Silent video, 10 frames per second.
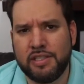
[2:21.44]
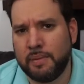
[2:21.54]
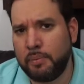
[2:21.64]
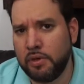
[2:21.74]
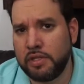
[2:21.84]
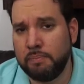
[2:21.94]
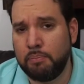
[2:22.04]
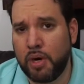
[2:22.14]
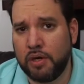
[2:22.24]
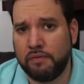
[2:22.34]
disappointing
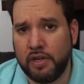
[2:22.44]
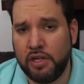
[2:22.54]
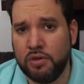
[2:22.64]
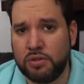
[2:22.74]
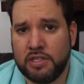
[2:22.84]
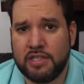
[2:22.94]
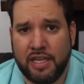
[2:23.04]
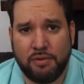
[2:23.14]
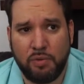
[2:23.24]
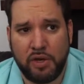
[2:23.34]
part of the news is
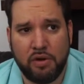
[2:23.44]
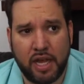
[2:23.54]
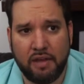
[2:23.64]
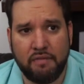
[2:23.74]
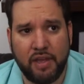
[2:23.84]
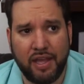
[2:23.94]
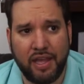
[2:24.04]
that we don't have